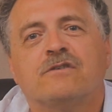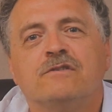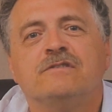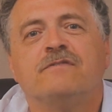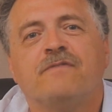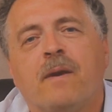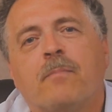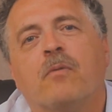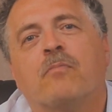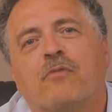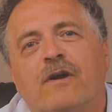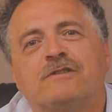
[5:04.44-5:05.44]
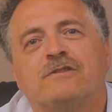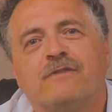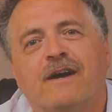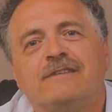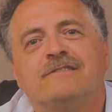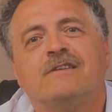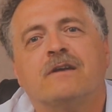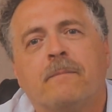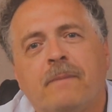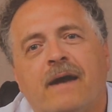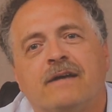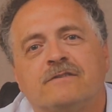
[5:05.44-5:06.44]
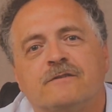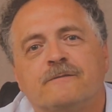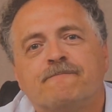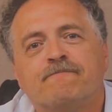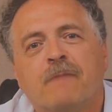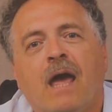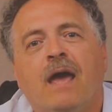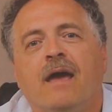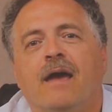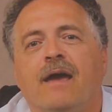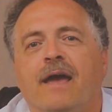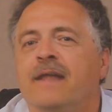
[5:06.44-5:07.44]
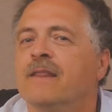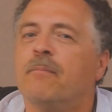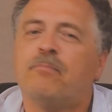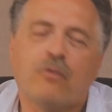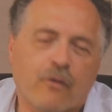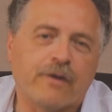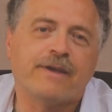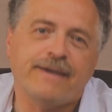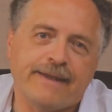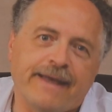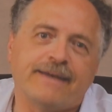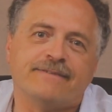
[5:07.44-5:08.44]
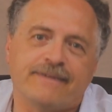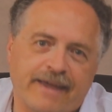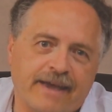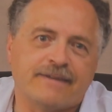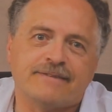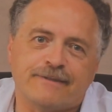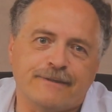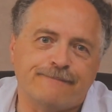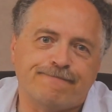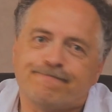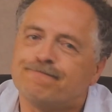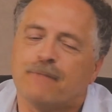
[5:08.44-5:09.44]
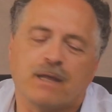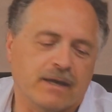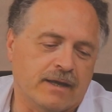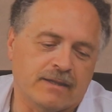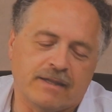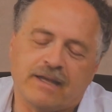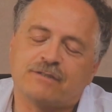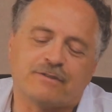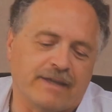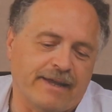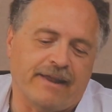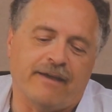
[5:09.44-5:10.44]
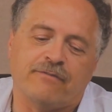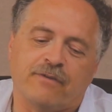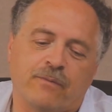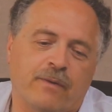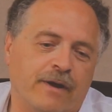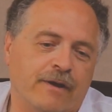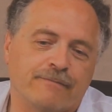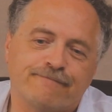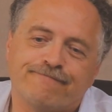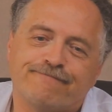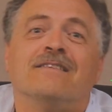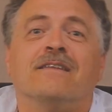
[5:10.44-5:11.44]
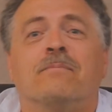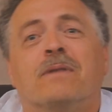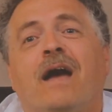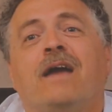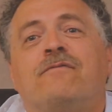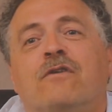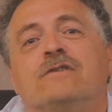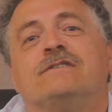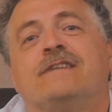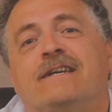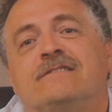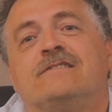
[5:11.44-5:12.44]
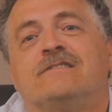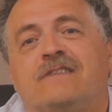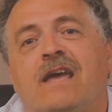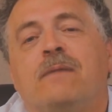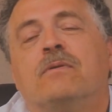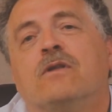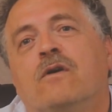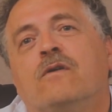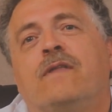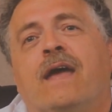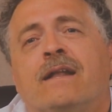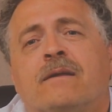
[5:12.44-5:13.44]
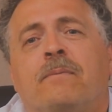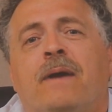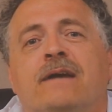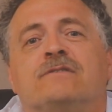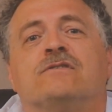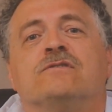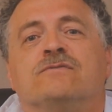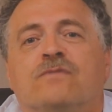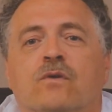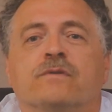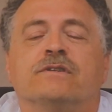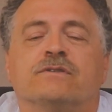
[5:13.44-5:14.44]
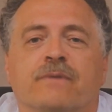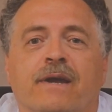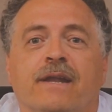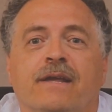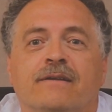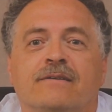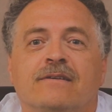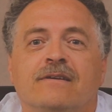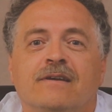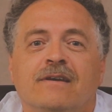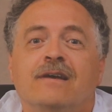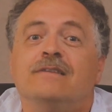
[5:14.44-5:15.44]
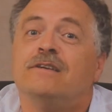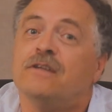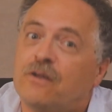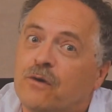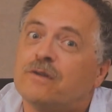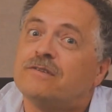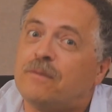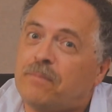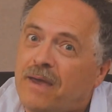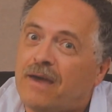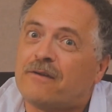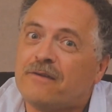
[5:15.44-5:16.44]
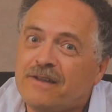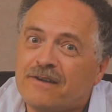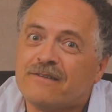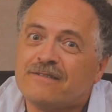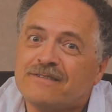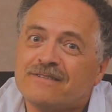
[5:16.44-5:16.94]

turns the vapor, pressurizes the capacitor, and the poor kid has an accident. Electrolyte everywhere. The applied voltage has to stay below that capacitor's voltage rating. Do you notice the pattern here?